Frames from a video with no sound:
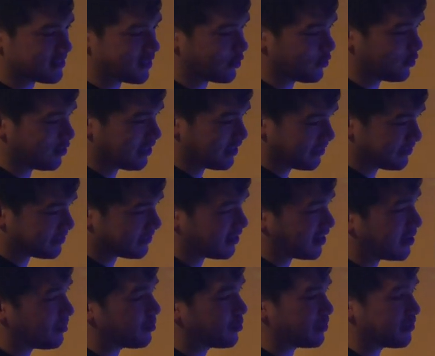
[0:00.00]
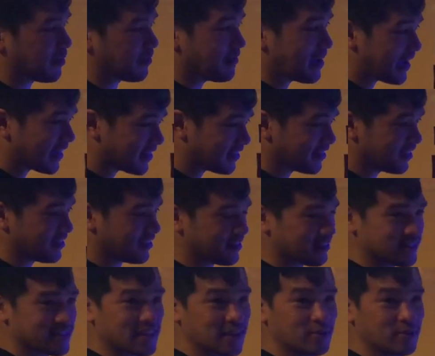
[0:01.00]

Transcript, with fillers: don't lift it up with the magnet because